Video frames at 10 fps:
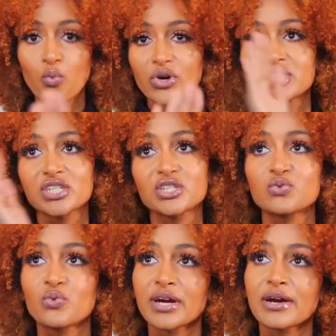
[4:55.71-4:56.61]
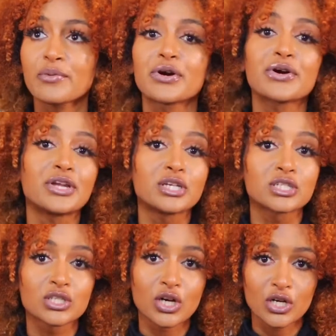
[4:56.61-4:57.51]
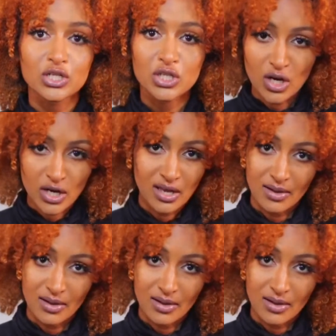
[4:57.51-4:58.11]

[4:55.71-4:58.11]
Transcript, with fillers: which is where we're gonna start talking